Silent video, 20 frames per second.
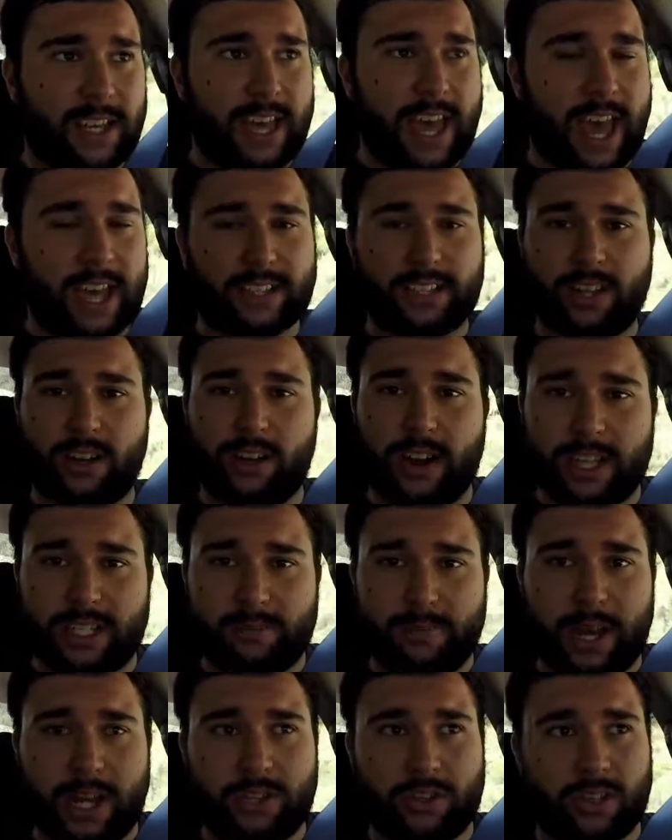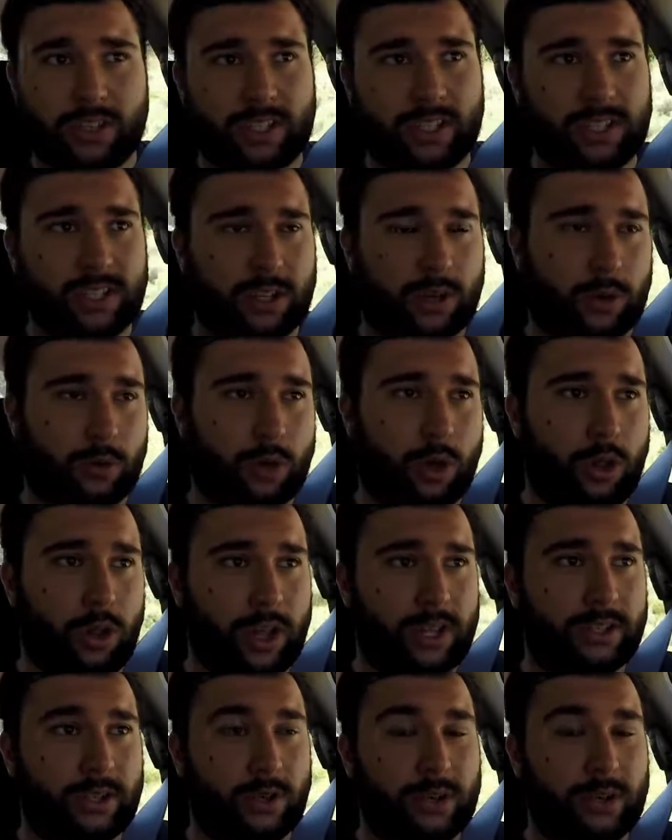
XRS, Matrixes, and Corollas,